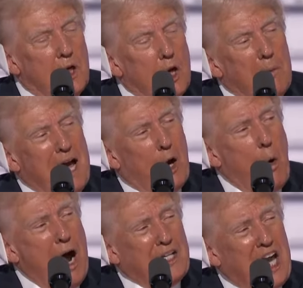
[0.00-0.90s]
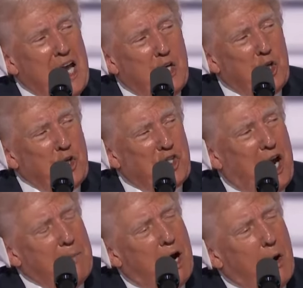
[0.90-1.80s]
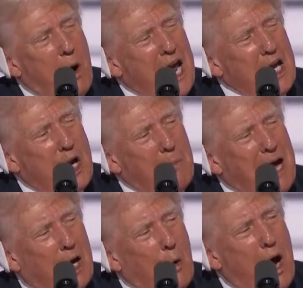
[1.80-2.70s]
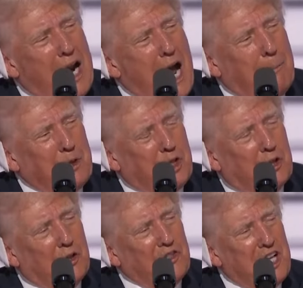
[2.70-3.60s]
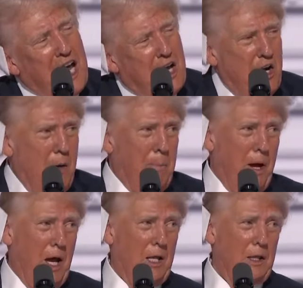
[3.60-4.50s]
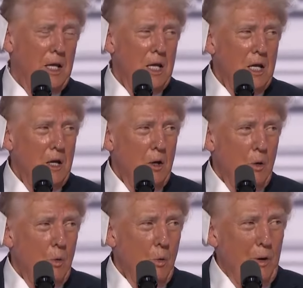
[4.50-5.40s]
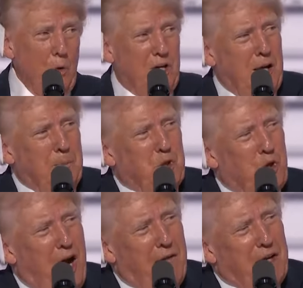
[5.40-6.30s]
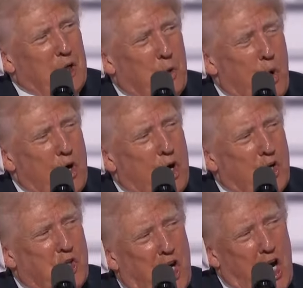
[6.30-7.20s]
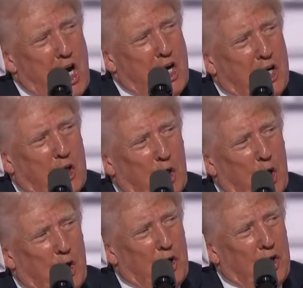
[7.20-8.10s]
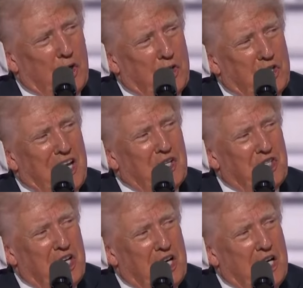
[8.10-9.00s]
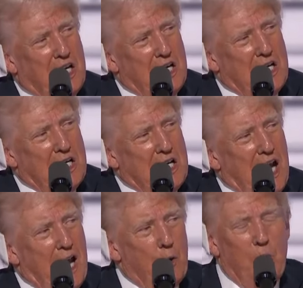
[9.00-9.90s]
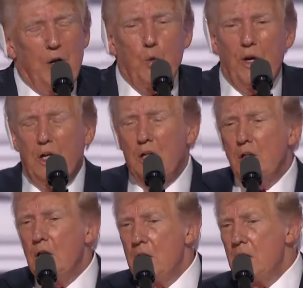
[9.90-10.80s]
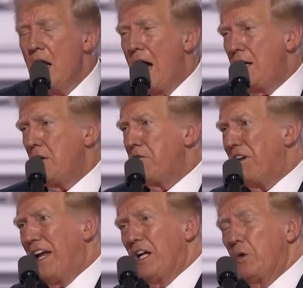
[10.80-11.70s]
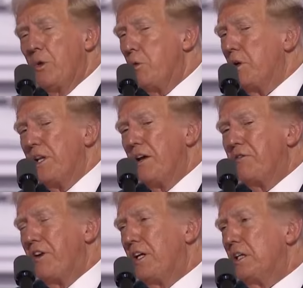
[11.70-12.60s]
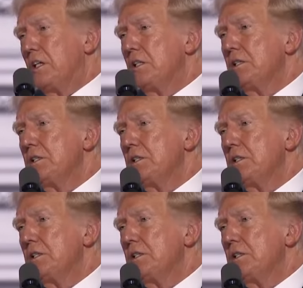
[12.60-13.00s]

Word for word: No matter what dangers come our way, no matter what obstacles lie in our path, we will keep striving toward our shared and glorious destiny, and we will not fail. We will not fail.